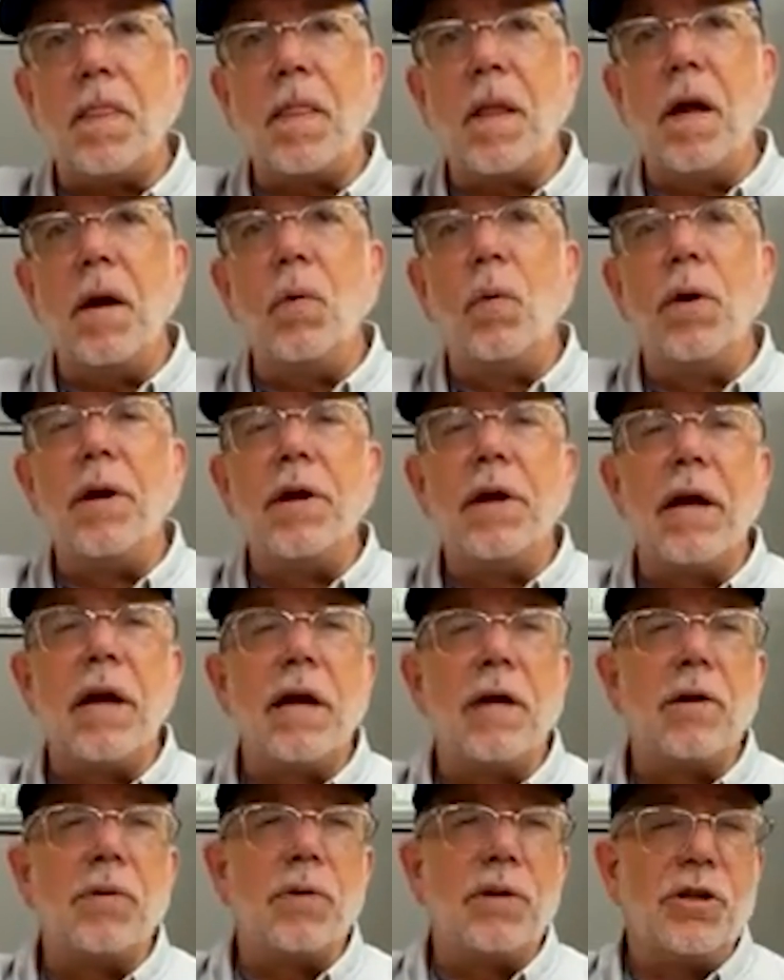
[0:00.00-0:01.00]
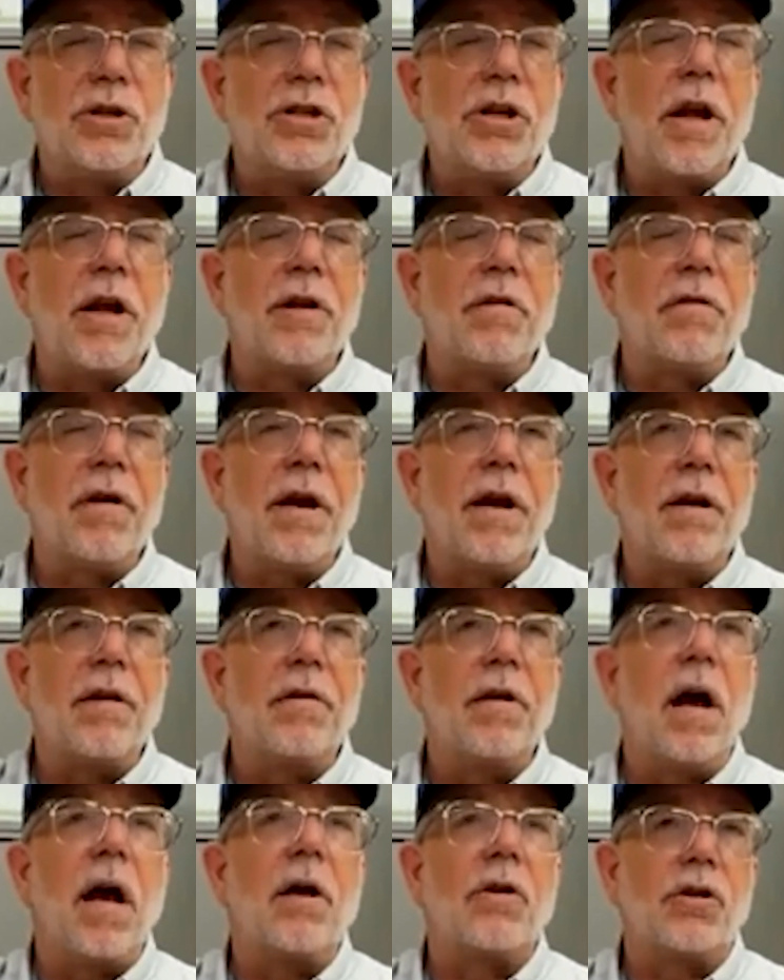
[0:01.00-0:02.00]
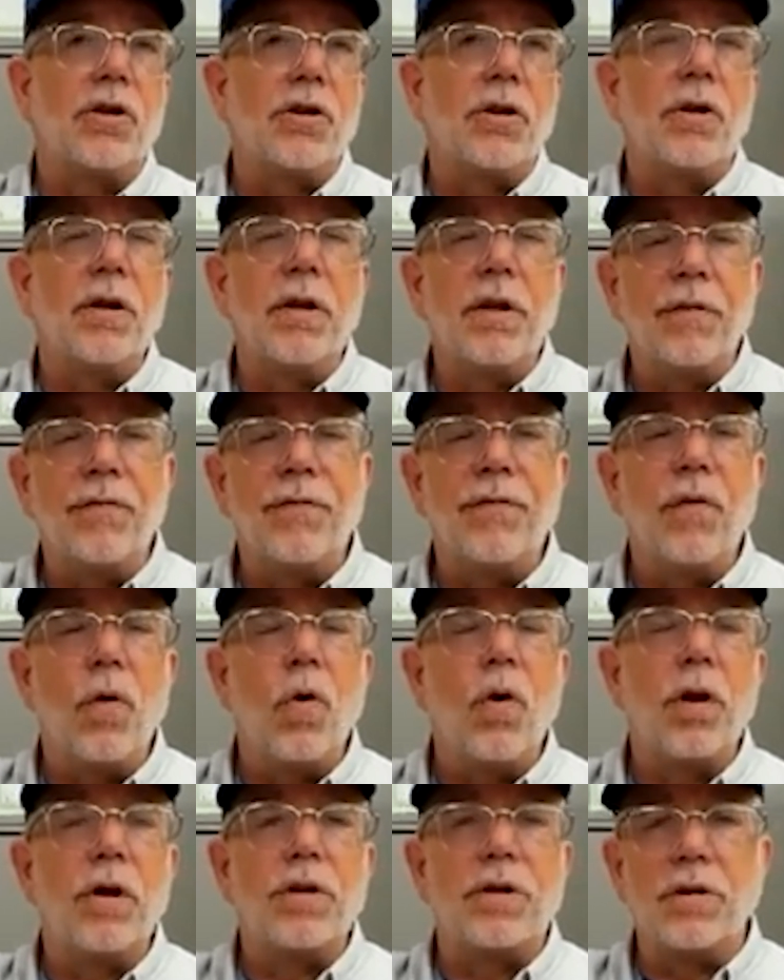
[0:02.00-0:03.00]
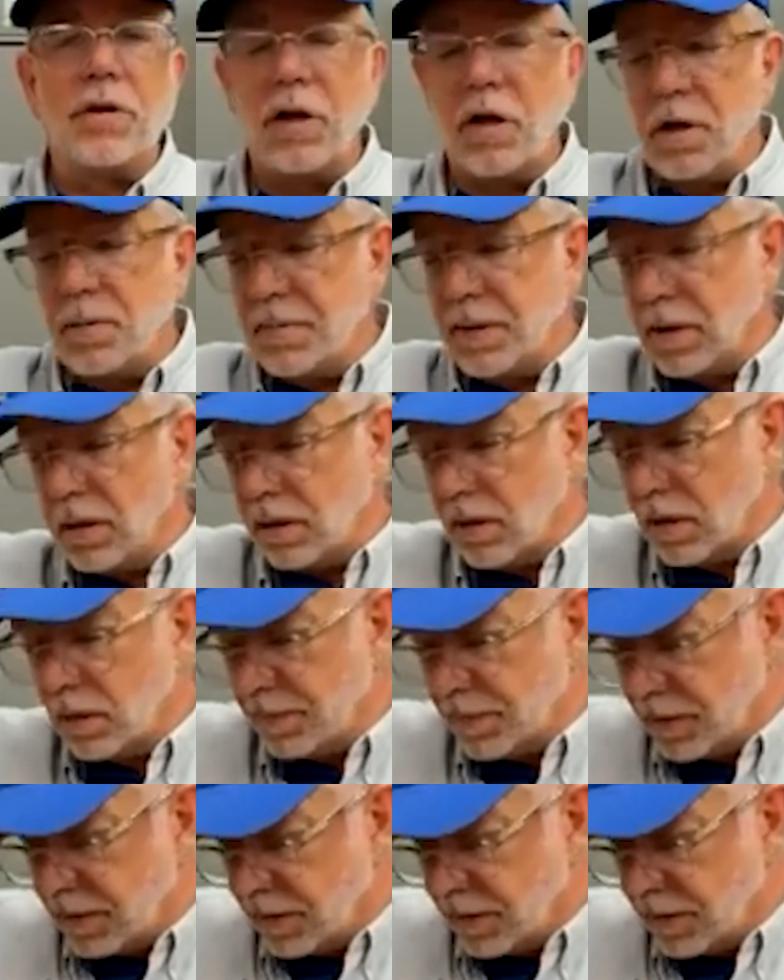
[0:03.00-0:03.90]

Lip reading: When you get into a generator, I'll show you the 4s are going to be a little bit